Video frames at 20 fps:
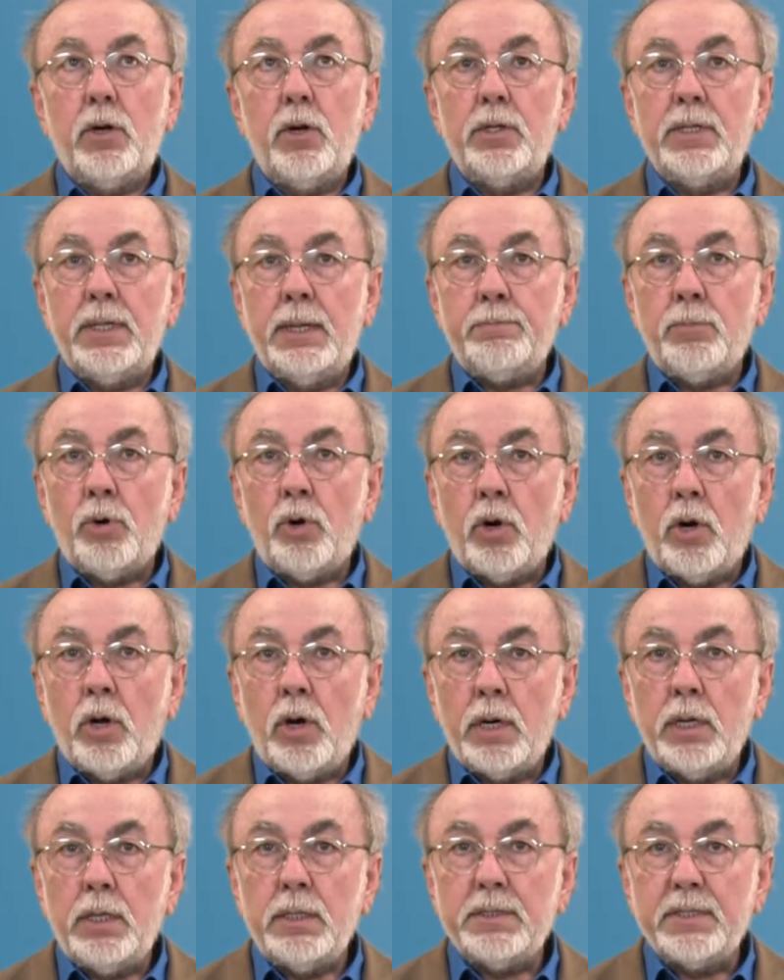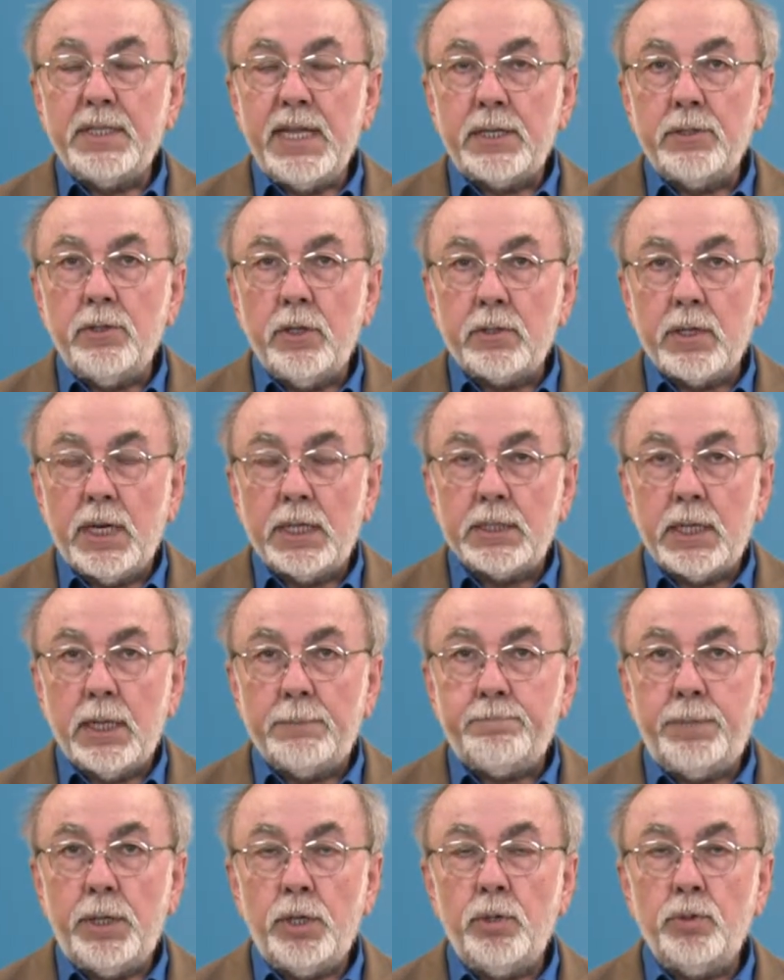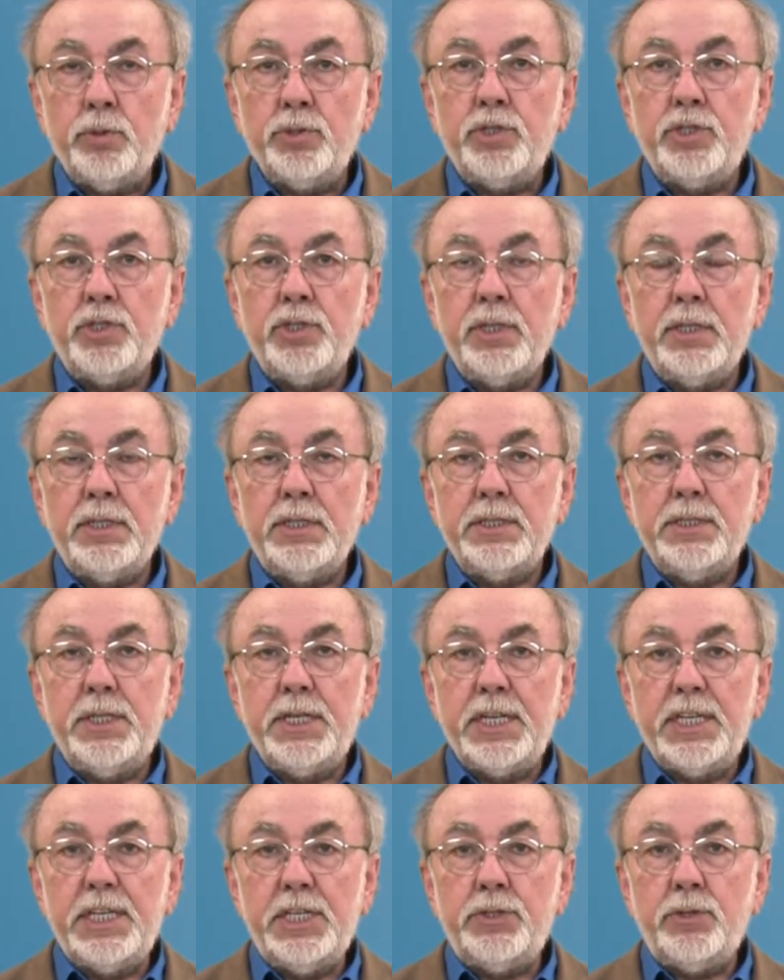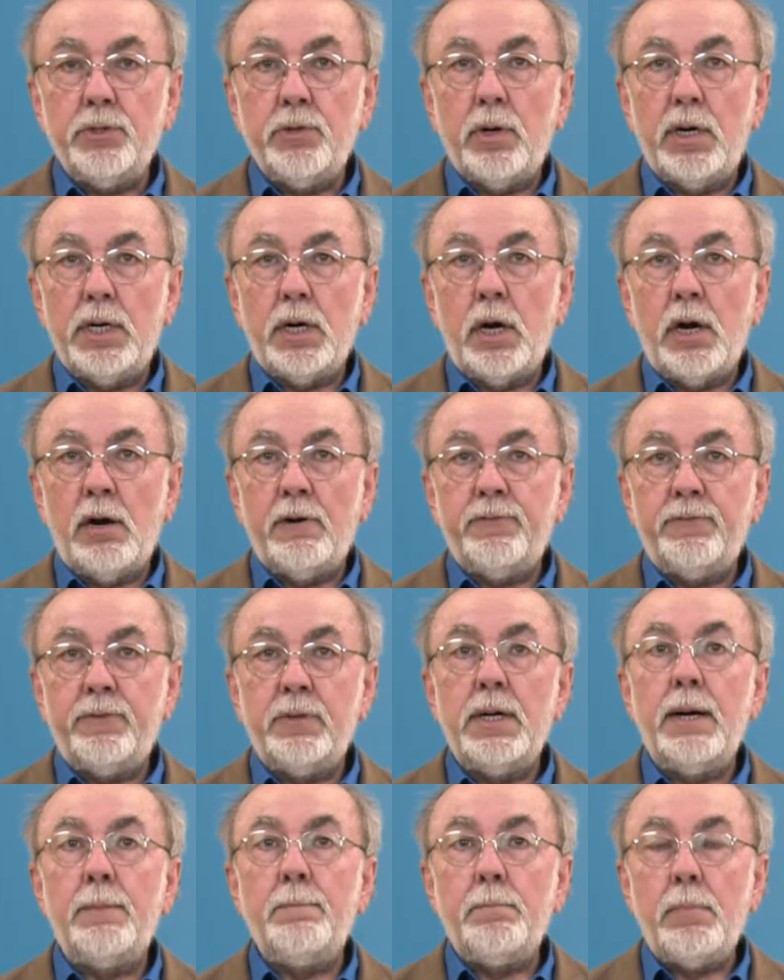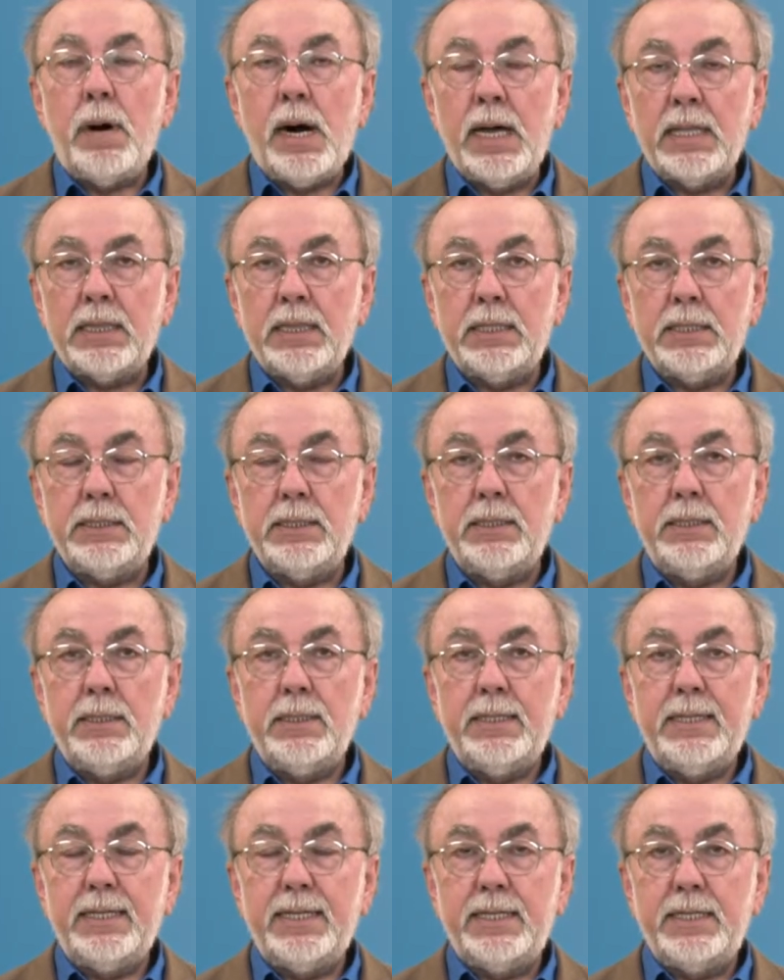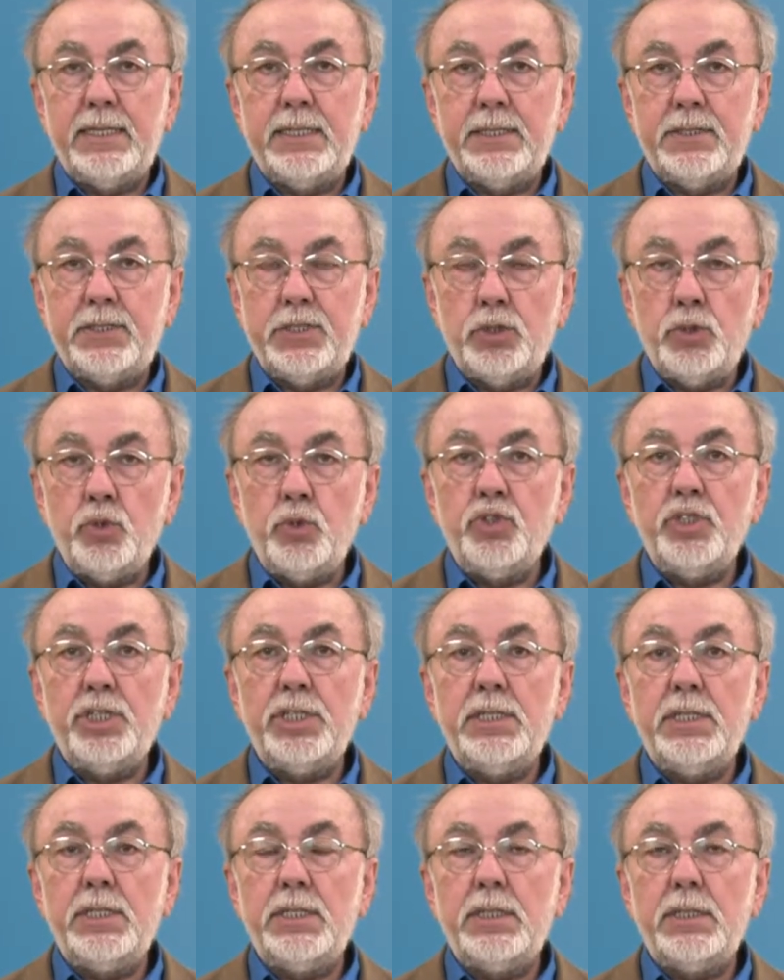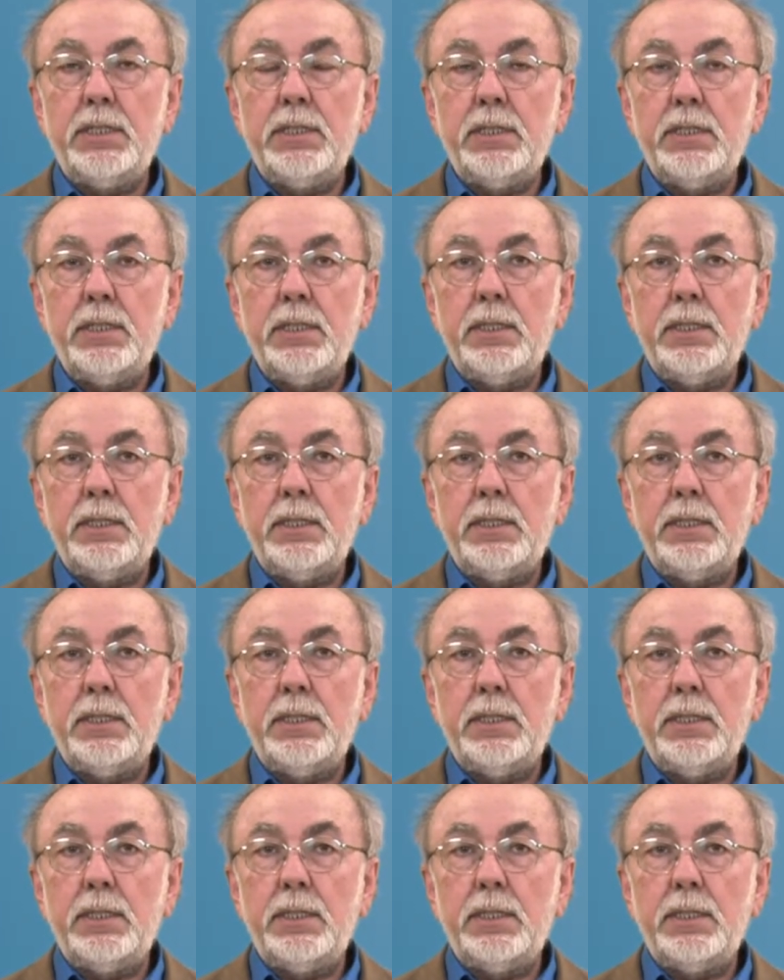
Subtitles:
on a more technocratic approach, the issue of modeling is usually